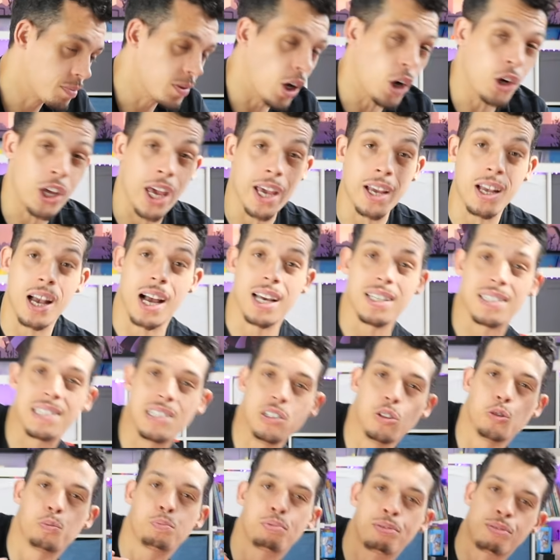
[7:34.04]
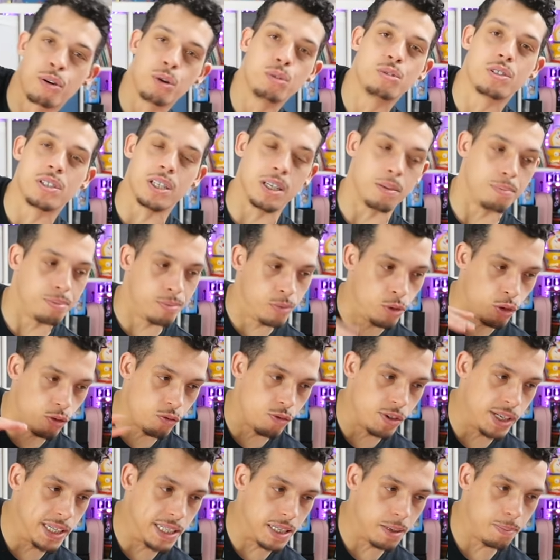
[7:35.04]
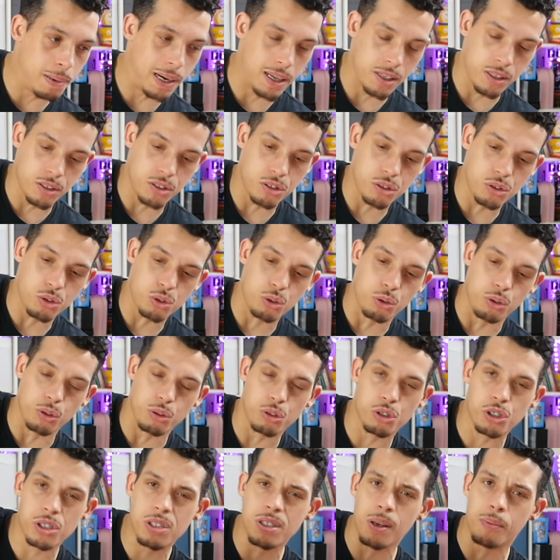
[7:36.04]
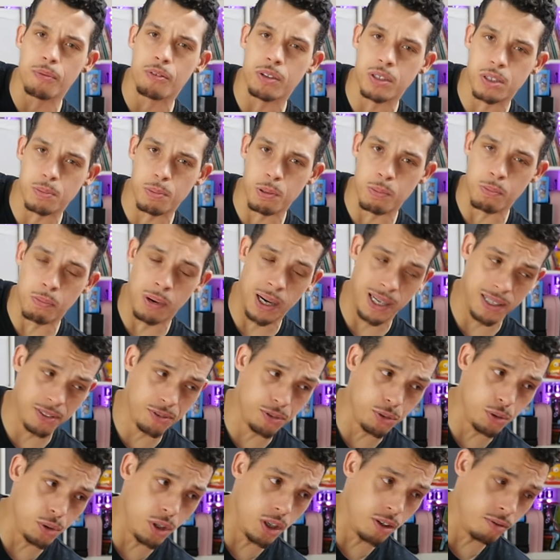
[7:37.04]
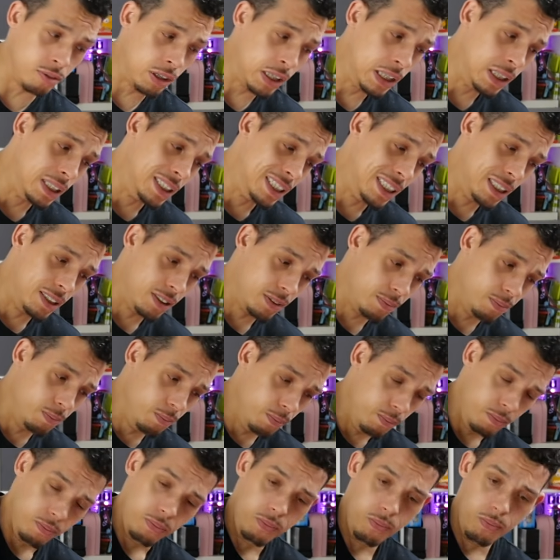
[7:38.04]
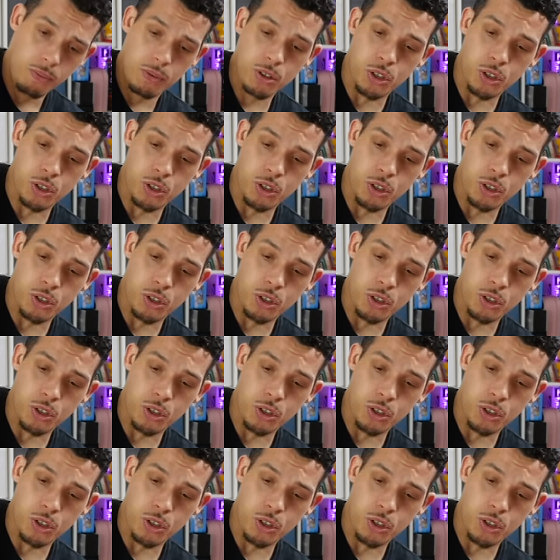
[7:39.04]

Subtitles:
Okay guys, little pro tip, not really about the tutorial, just something to be mindful of.